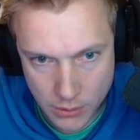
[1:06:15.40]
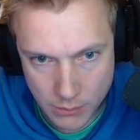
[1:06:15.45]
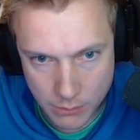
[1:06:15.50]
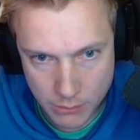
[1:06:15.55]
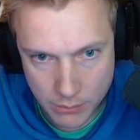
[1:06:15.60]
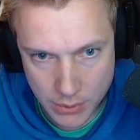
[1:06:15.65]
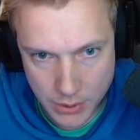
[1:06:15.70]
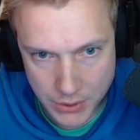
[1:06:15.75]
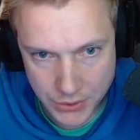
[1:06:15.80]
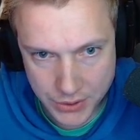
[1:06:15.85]

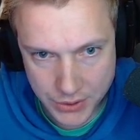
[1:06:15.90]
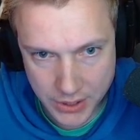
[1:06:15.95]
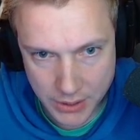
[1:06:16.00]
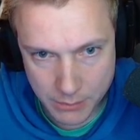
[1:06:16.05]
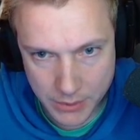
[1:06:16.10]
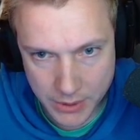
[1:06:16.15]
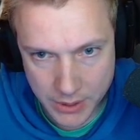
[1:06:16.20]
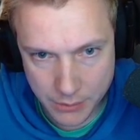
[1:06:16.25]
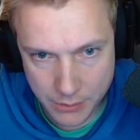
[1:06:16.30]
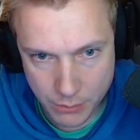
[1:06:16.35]
Please tell
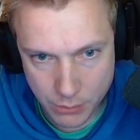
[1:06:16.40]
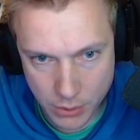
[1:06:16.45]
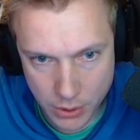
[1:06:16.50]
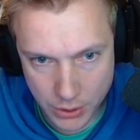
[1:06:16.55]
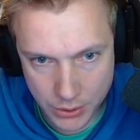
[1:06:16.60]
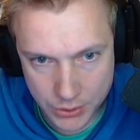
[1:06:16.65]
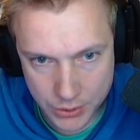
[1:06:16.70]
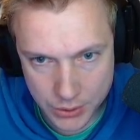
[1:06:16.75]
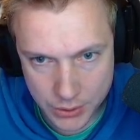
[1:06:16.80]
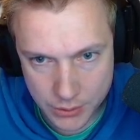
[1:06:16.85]
me that
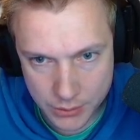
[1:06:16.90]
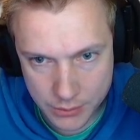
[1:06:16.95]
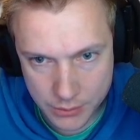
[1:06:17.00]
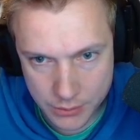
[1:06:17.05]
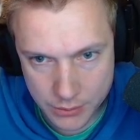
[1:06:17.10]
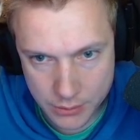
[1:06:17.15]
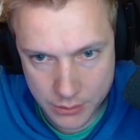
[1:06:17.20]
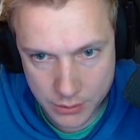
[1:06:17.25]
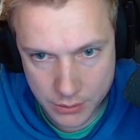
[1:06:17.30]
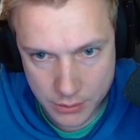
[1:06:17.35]
works.
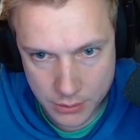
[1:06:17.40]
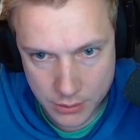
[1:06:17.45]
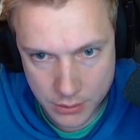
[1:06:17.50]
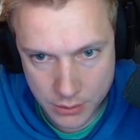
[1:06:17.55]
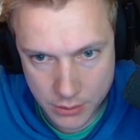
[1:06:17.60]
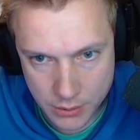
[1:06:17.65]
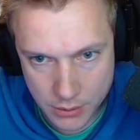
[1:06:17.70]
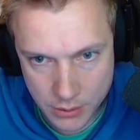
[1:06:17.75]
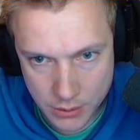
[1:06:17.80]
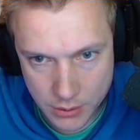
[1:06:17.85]

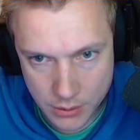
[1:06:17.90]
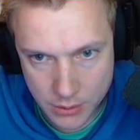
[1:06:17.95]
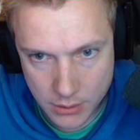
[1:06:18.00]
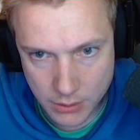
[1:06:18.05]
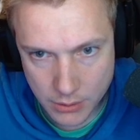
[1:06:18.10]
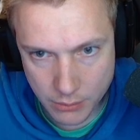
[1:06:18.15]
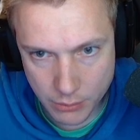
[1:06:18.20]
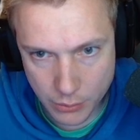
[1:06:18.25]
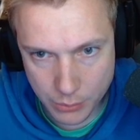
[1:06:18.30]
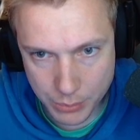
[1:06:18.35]

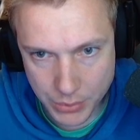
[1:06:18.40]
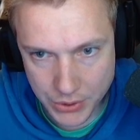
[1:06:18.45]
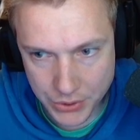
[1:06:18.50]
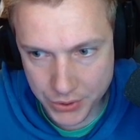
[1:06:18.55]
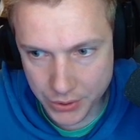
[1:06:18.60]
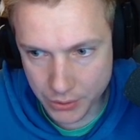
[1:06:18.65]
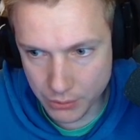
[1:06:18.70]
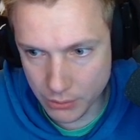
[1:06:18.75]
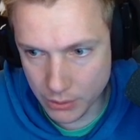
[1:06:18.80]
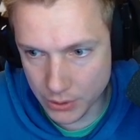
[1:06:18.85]
That would be
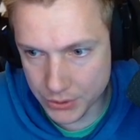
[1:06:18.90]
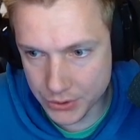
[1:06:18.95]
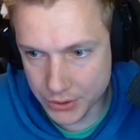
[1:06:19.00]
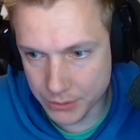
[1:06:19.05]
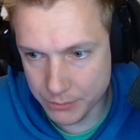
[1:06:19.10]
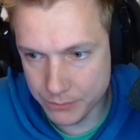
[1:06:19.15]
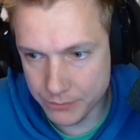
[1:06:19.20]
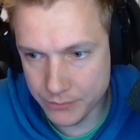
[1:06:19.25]
so awesome.